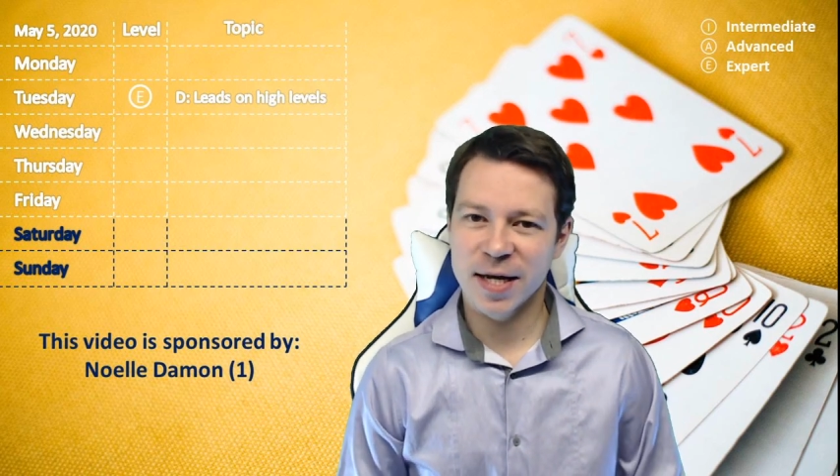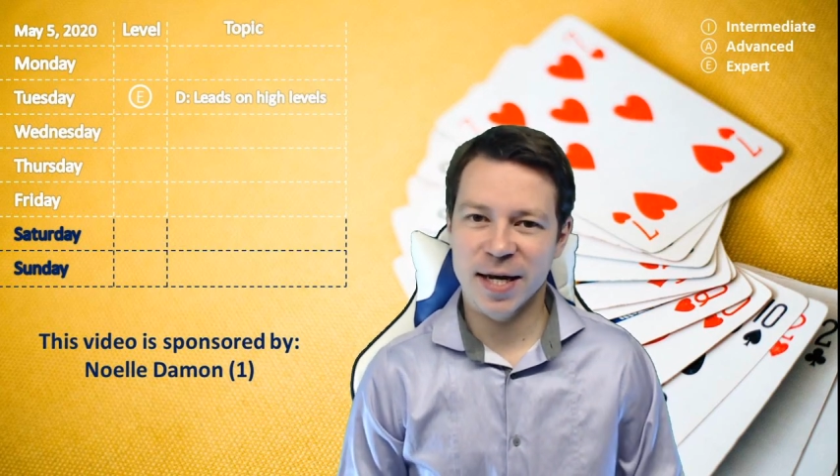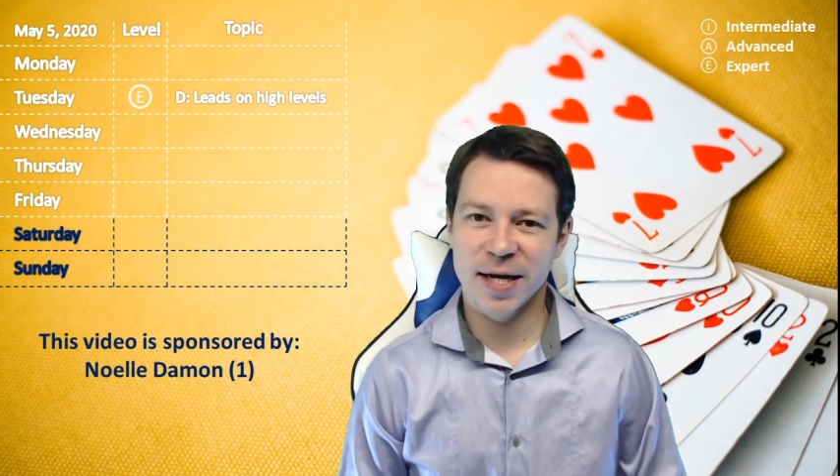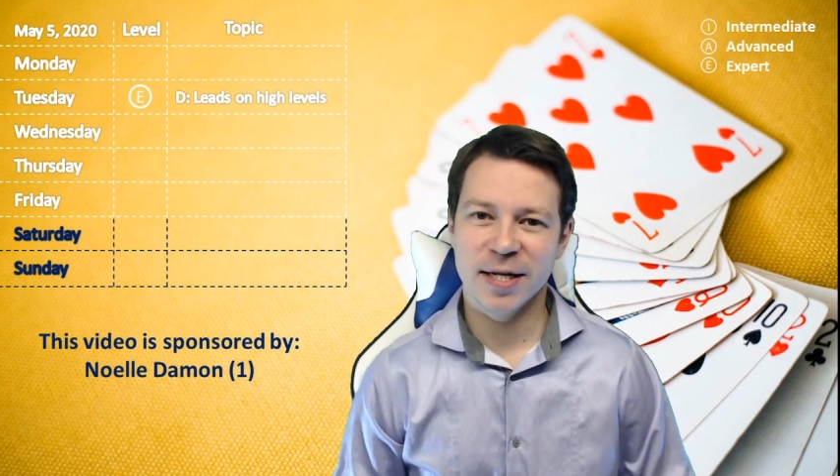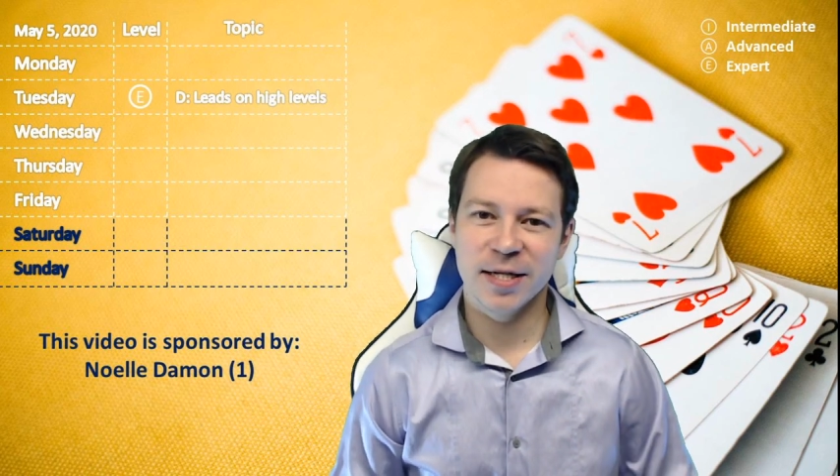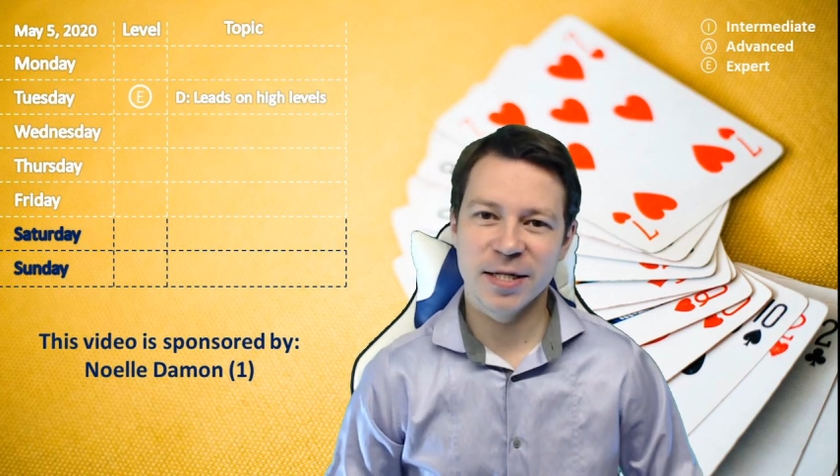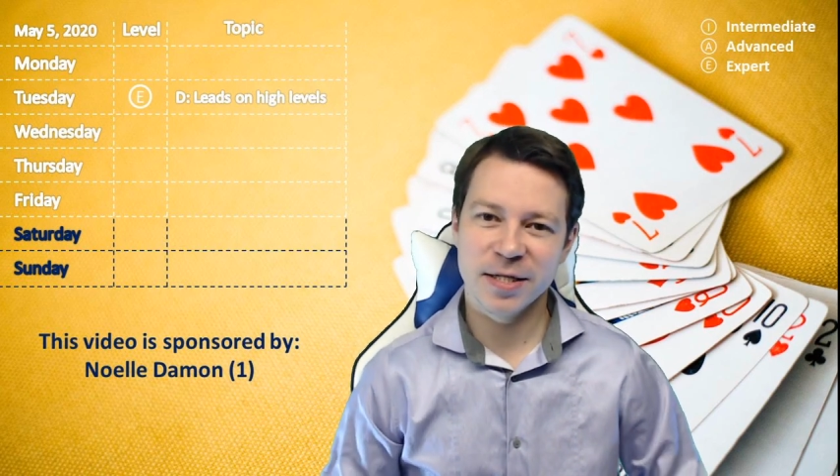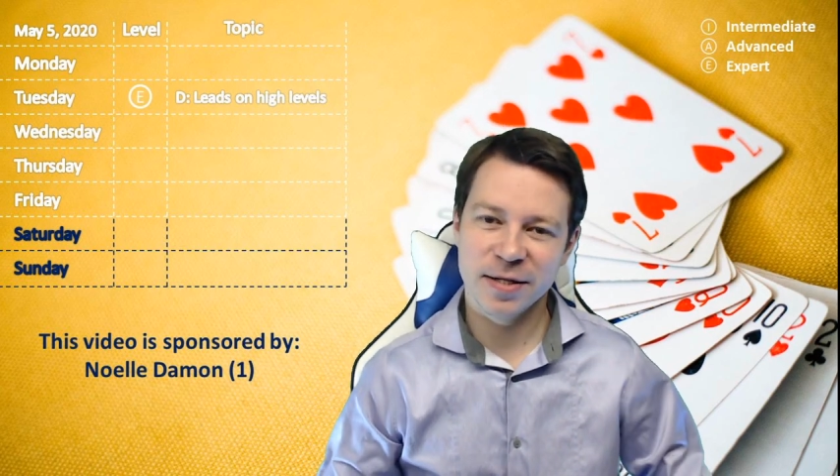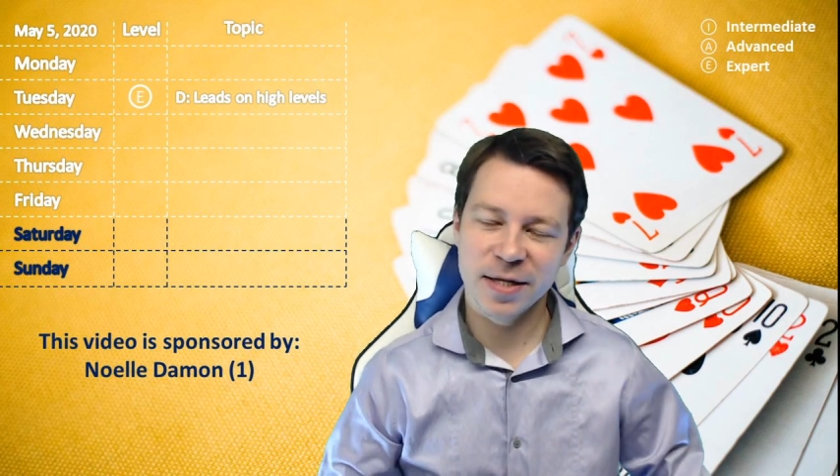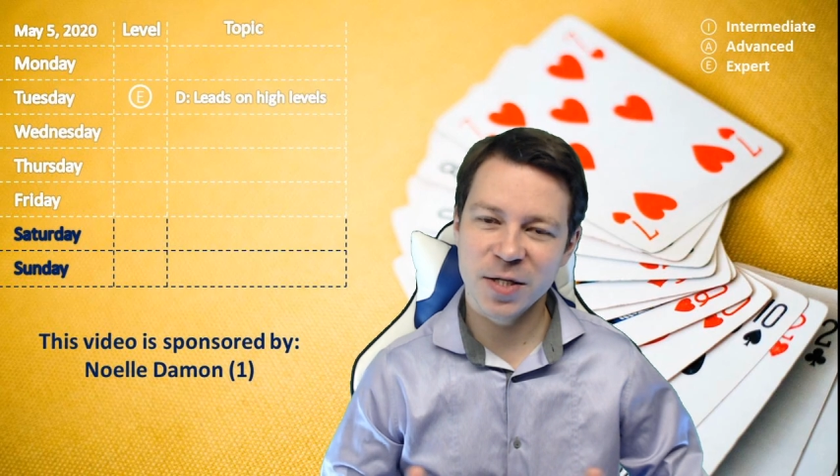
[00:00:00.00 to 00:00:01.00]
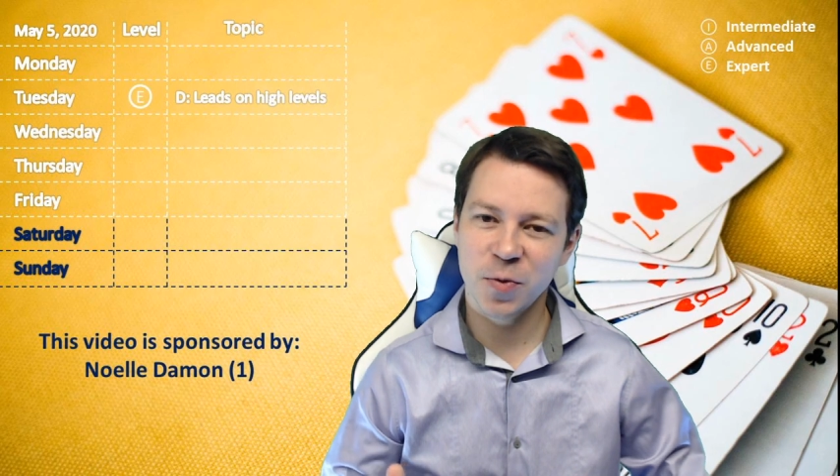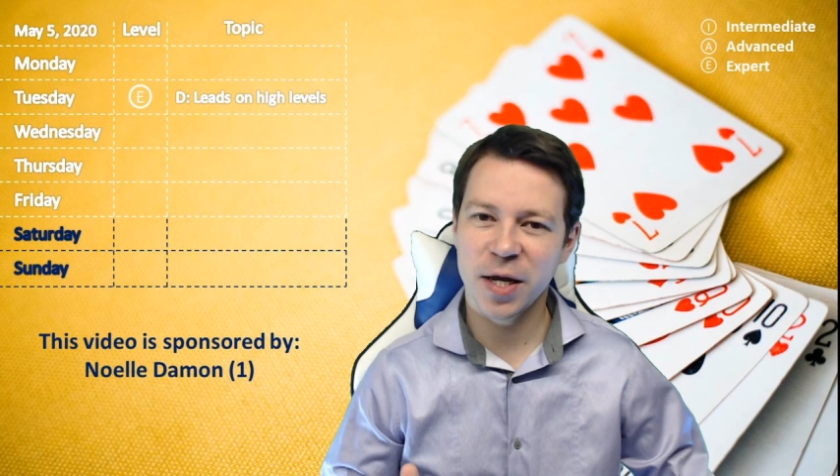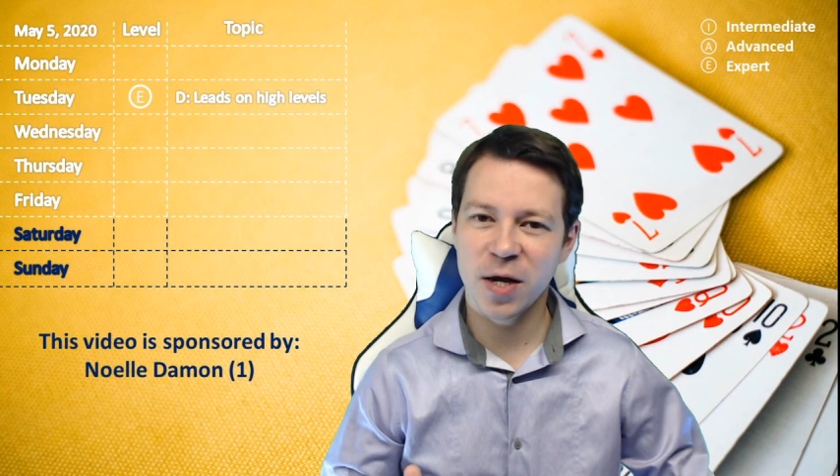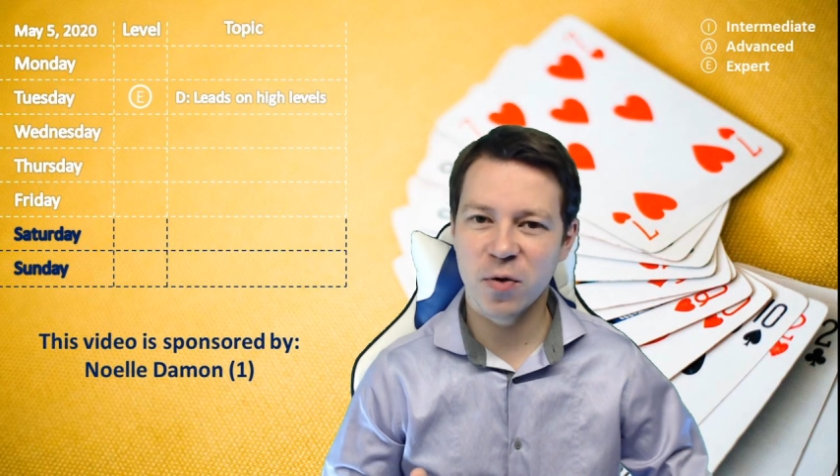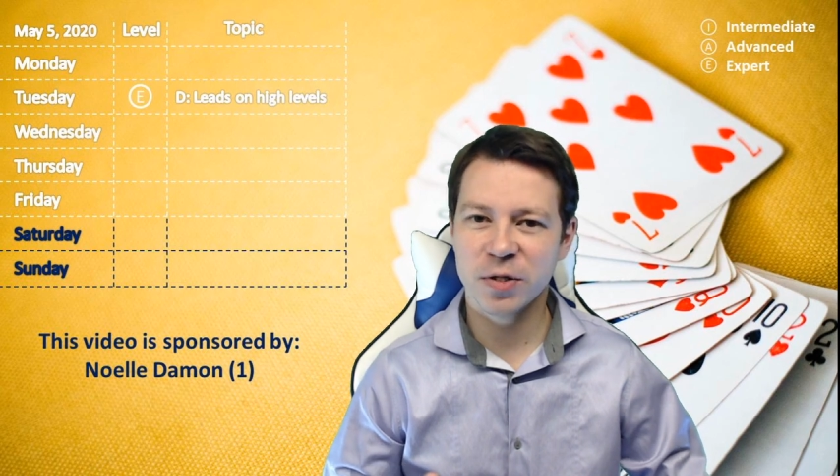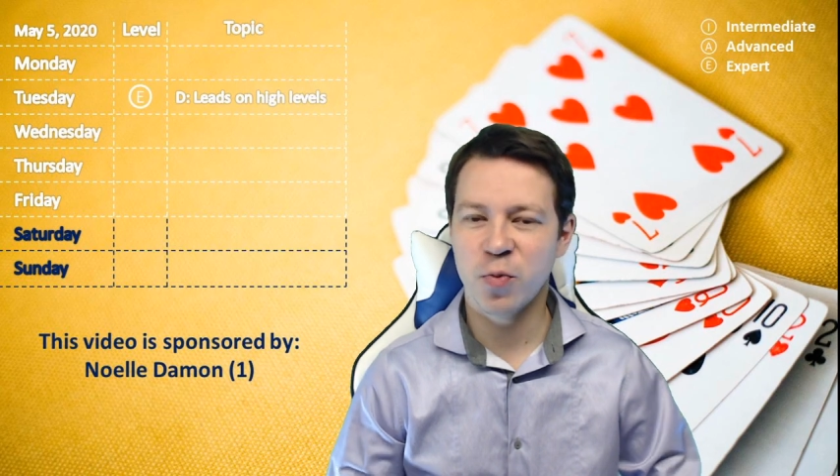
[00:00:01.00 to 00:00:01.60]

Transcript: and this video